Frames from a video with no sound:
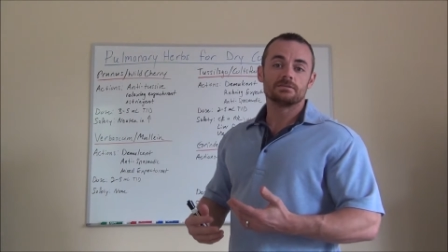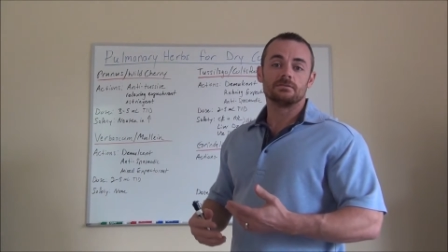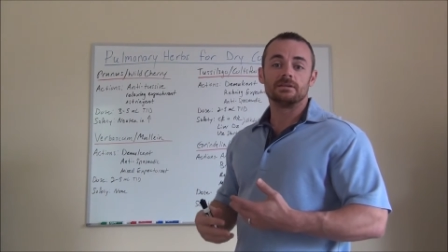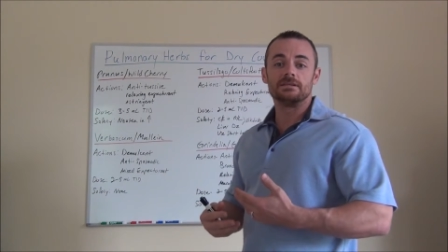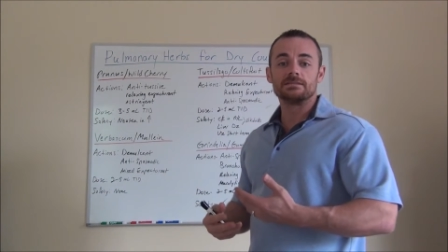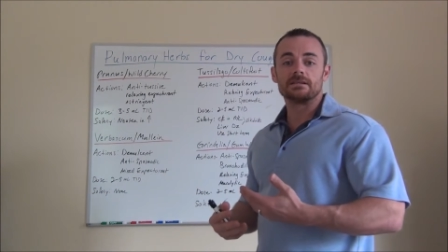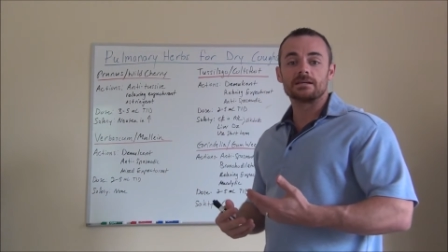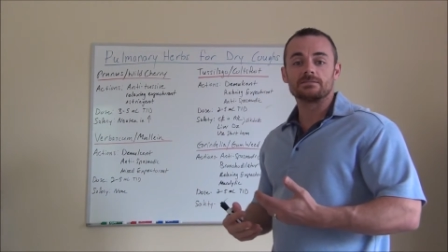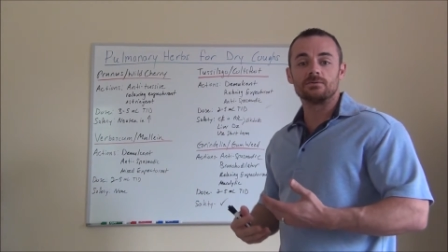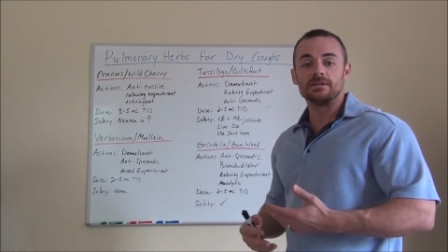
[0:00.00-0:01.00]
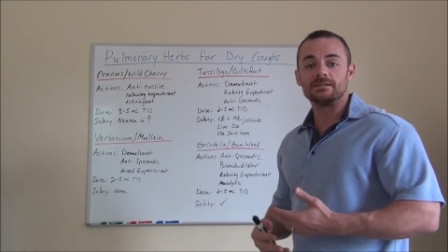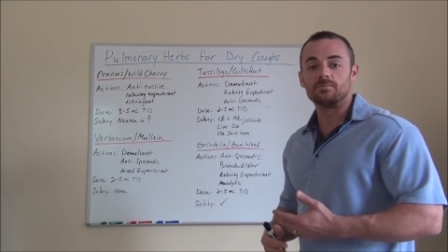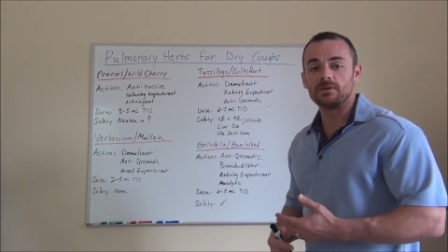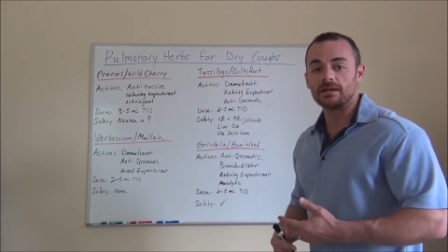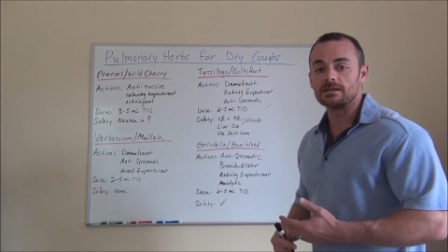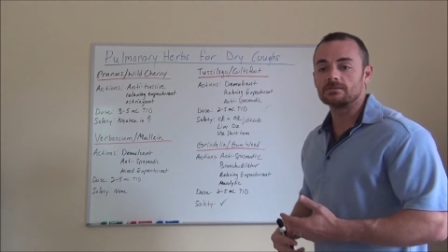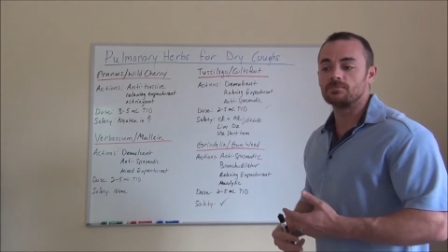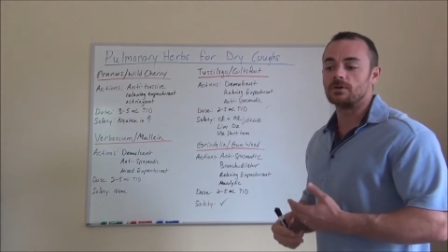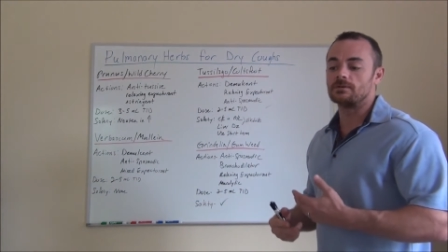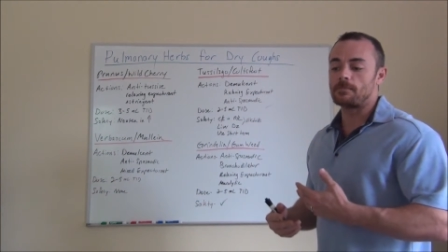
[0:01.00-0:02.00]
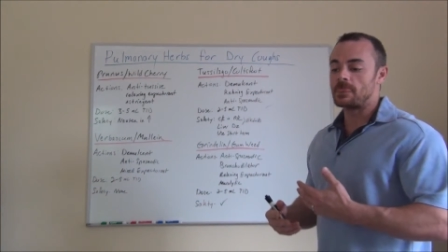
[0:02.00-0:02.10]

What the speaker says: so the insects don't eat the plant. But